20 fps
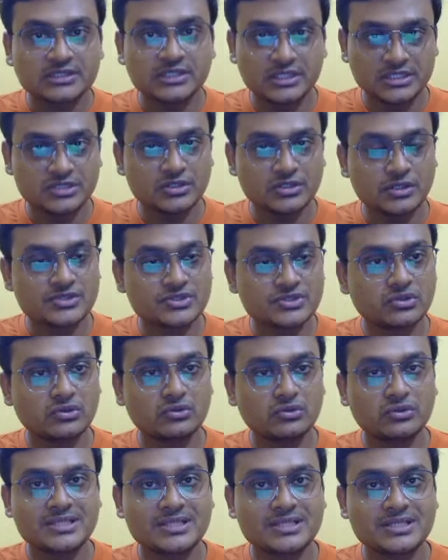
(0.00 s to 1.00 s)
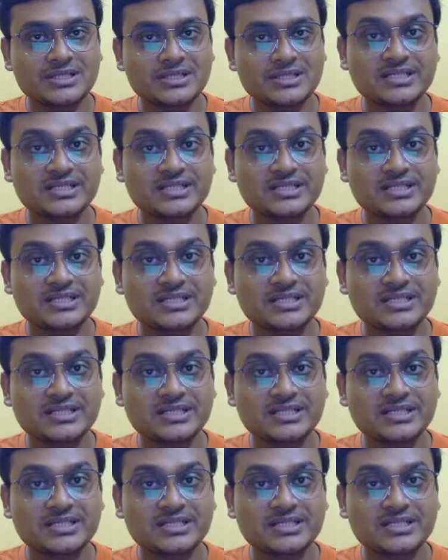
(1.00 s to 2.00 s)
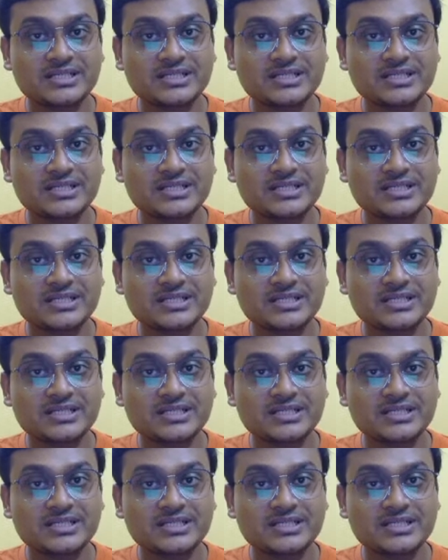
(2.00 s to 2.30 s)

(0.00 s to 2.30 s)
He is also known as a terrifying poet.